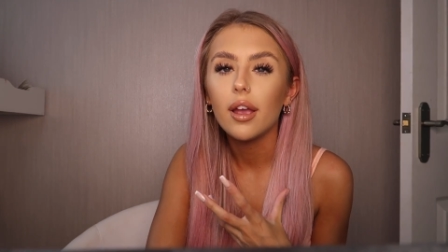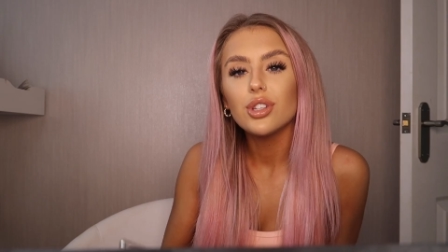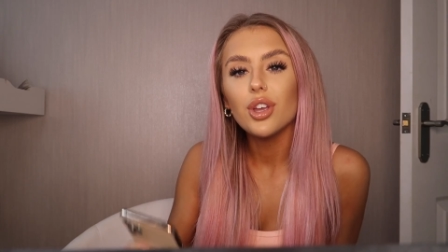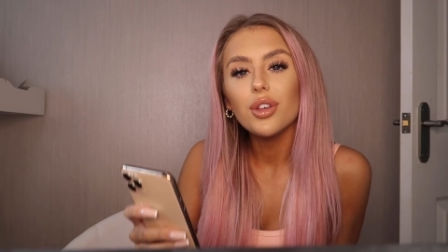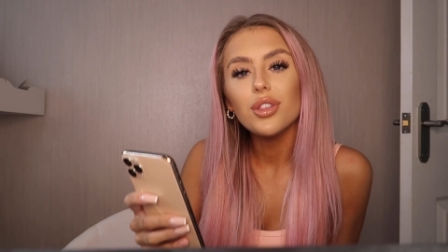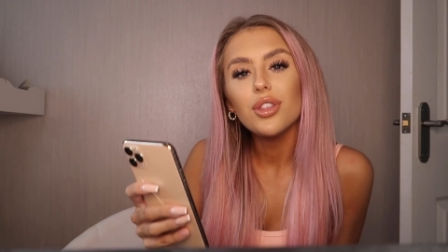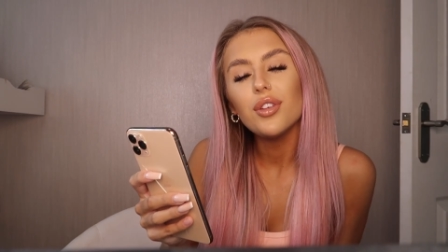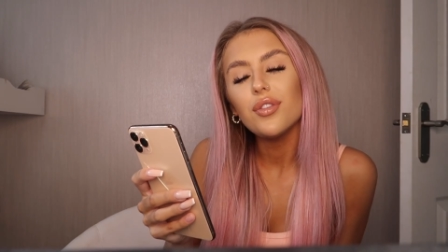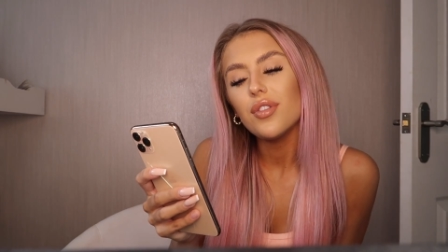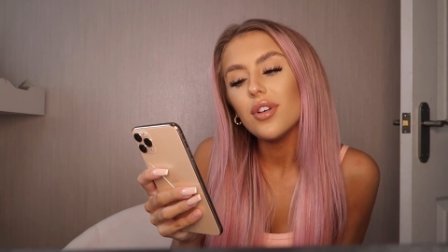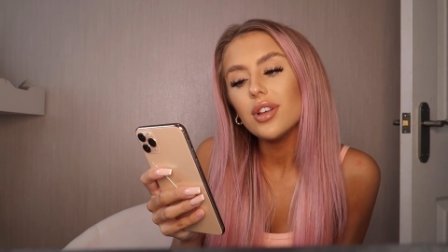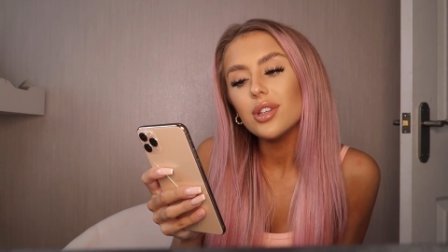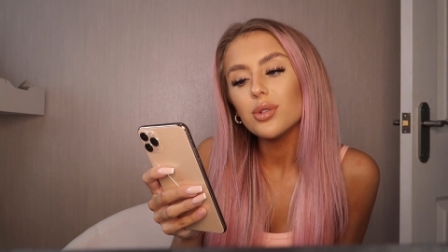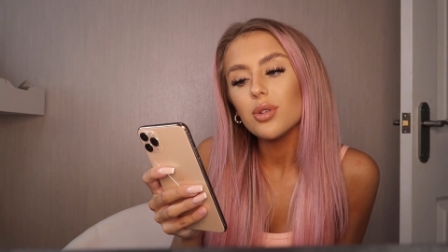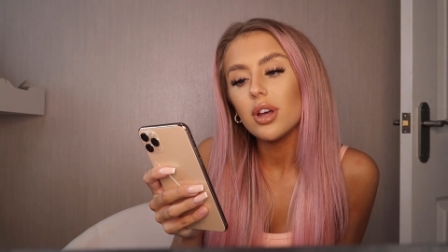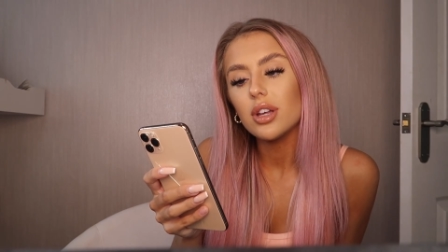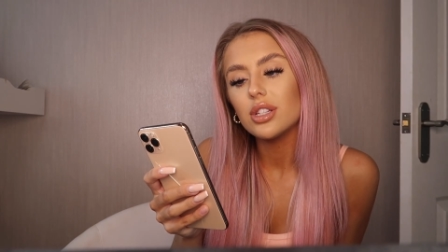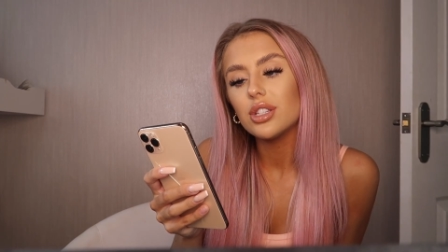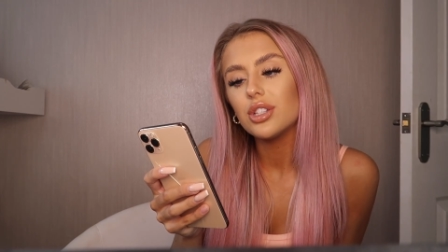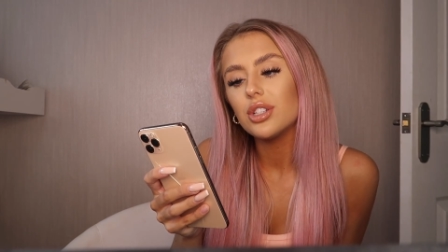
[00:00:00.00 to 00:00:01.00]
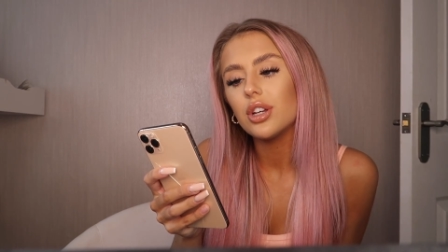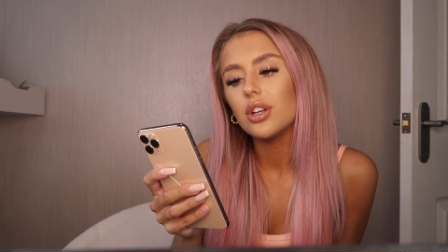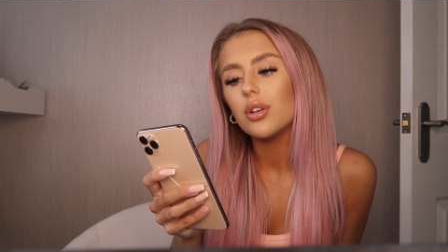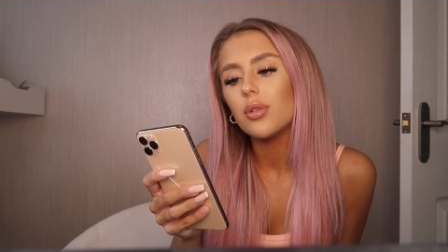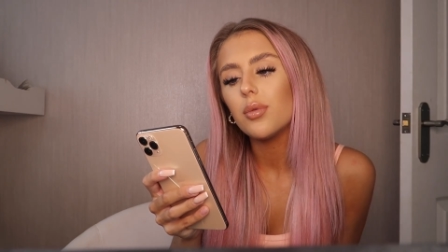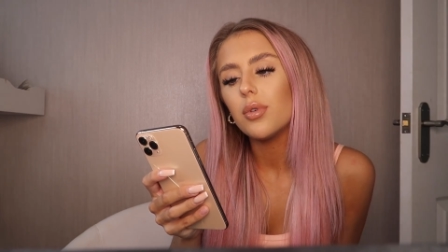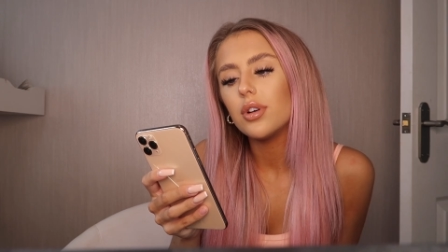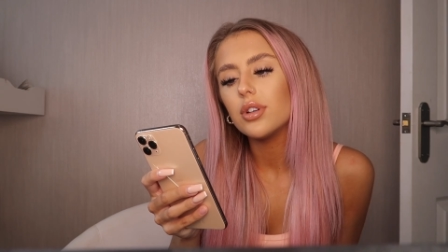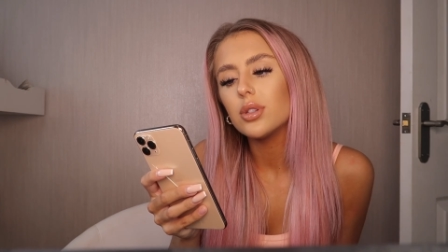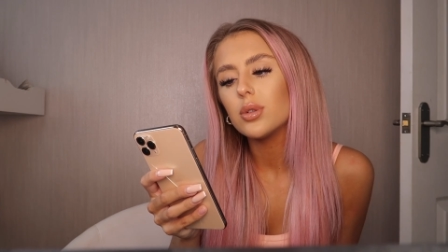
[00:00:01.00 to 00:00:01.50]
So the first
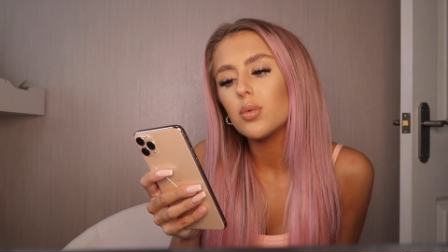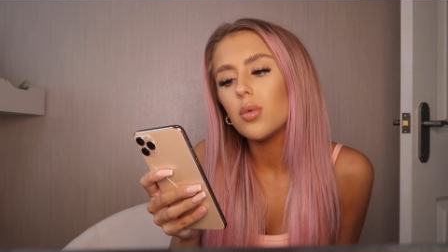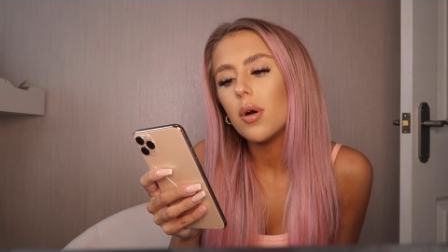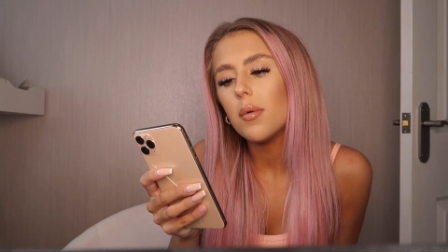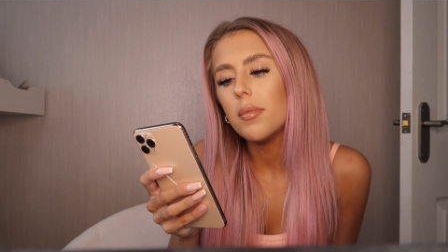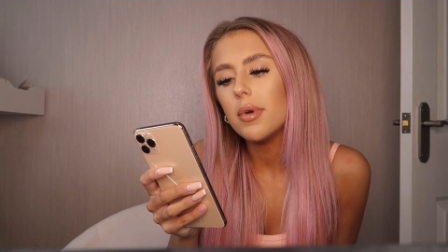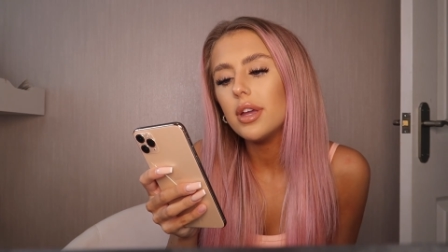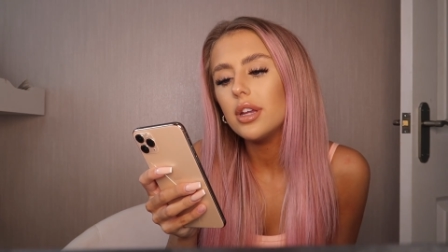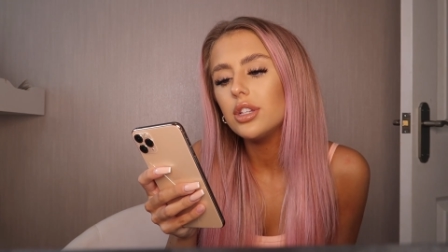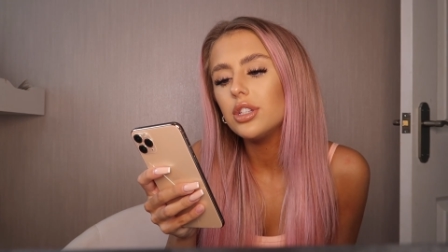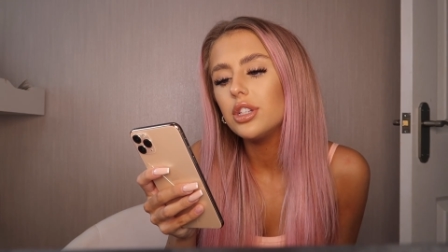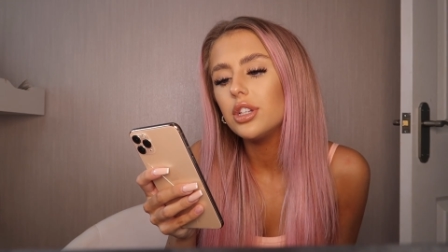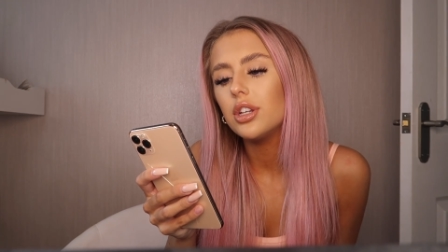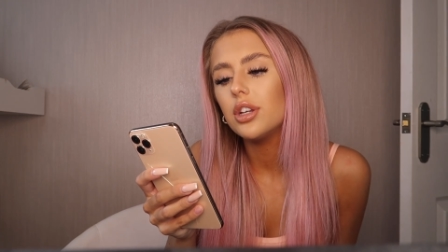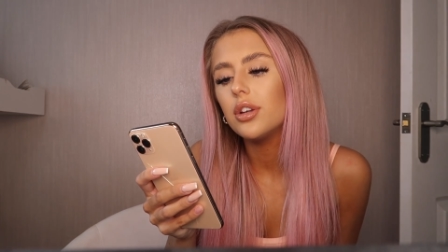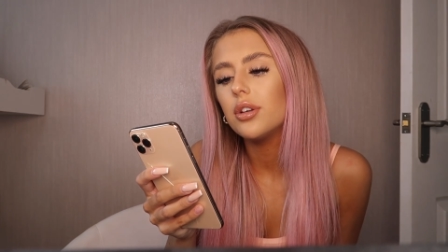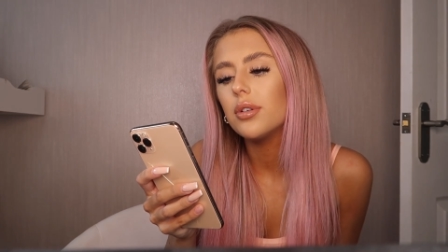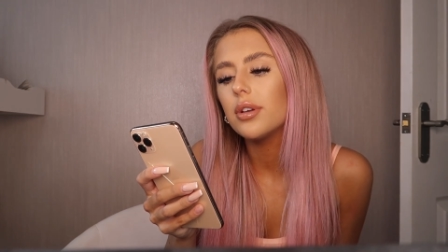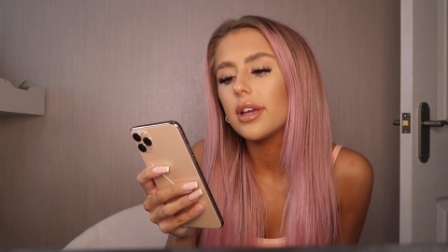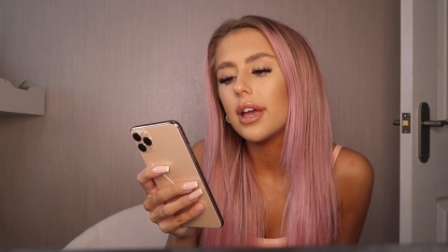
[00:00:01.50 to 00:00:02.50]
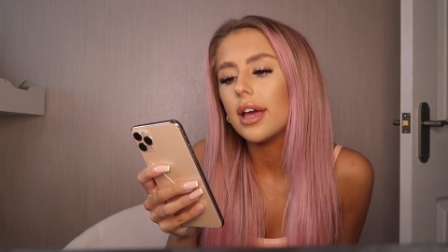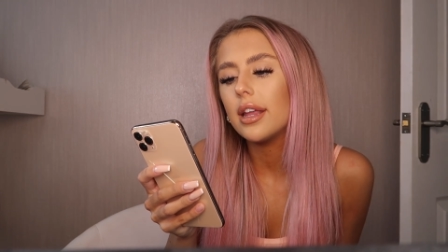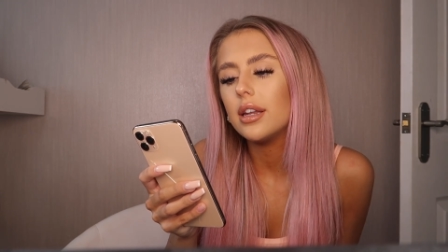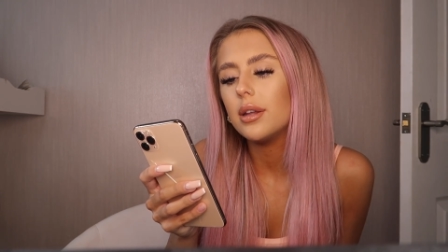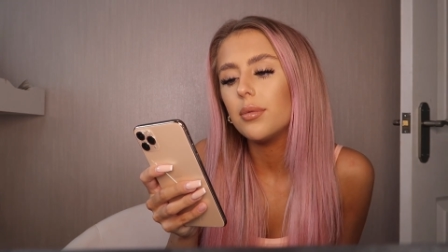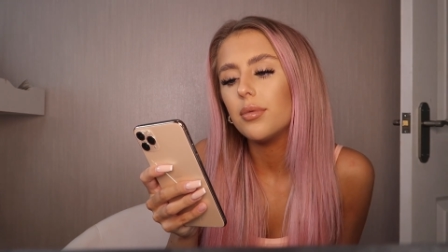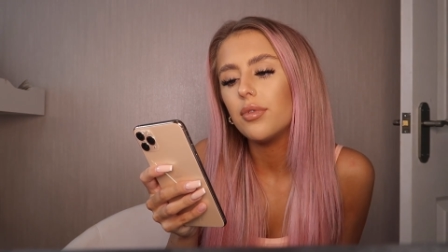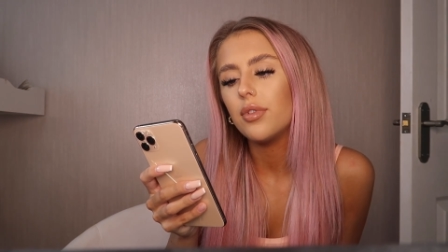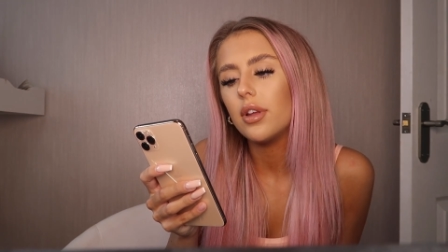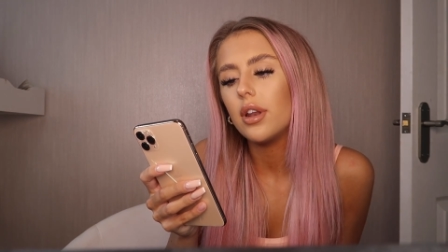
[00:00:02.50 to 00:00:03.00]
question was, what made you get
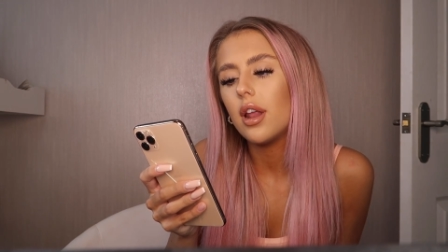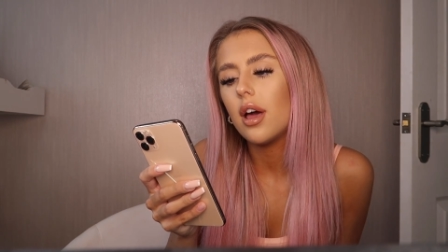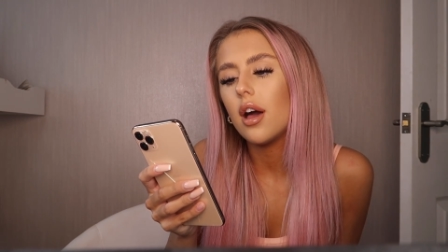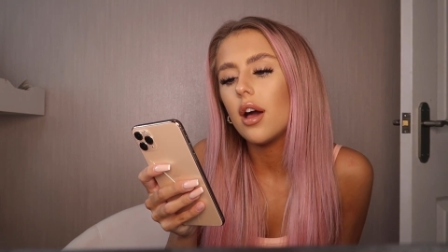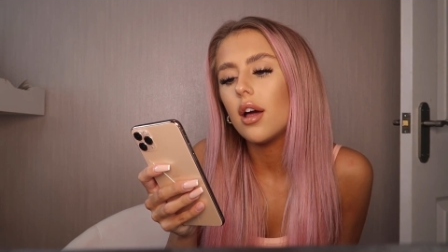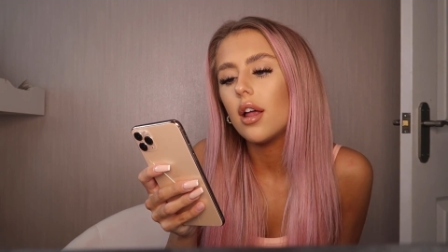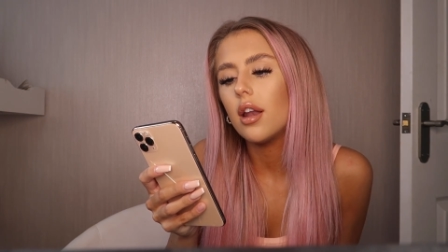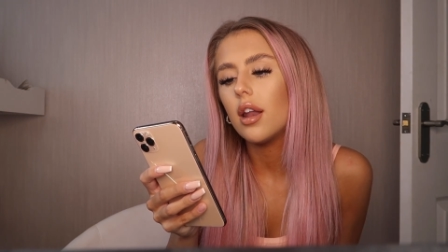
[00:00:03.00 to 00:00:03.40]
lip filler?